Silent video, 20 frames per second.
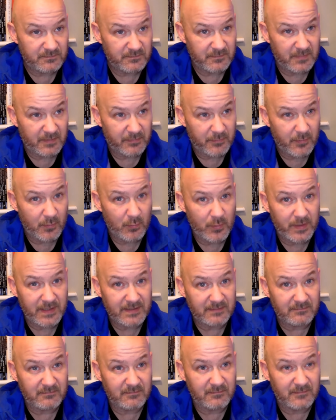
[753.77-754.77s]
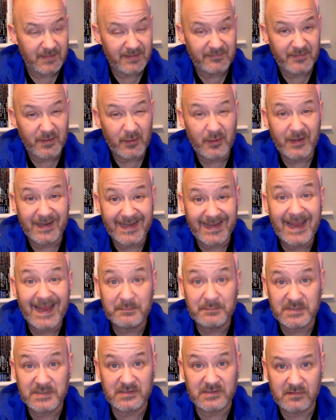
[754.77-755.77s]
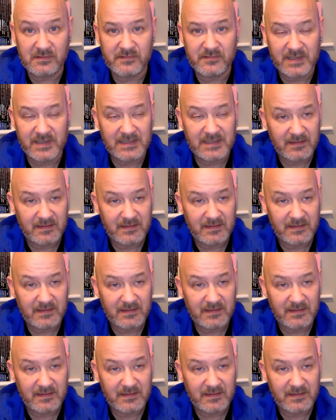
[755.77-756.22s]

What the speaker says: I thought what it, even it came to nothing.